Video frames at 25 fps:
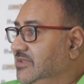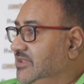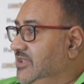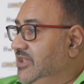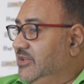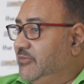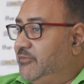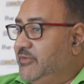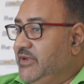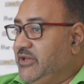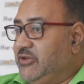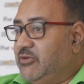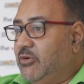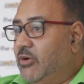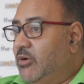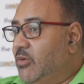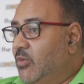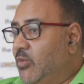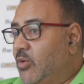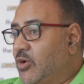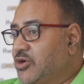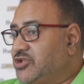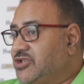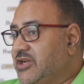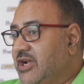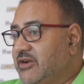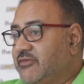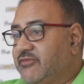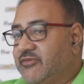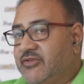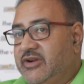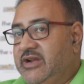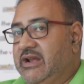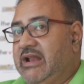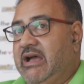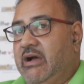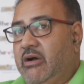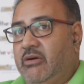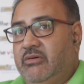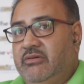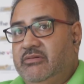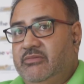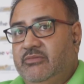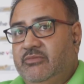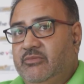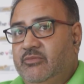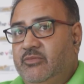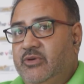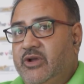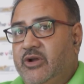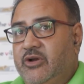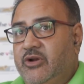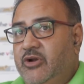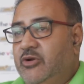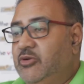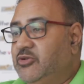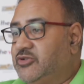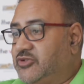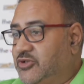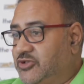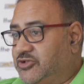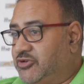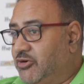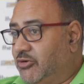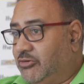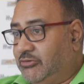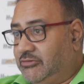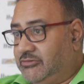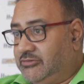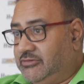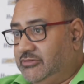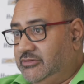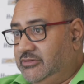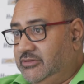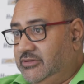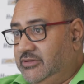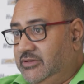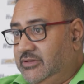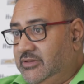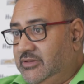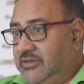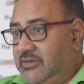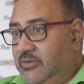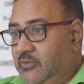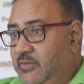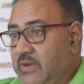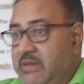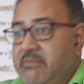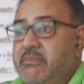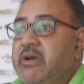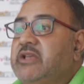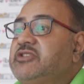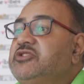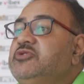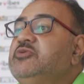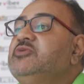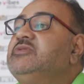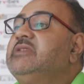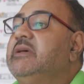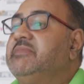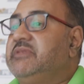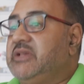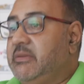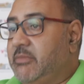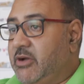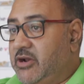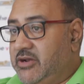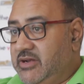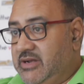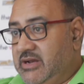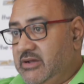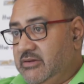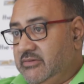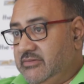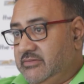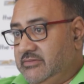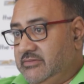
If we don't watch out for it now, we're going to lose control. We must do something about it now.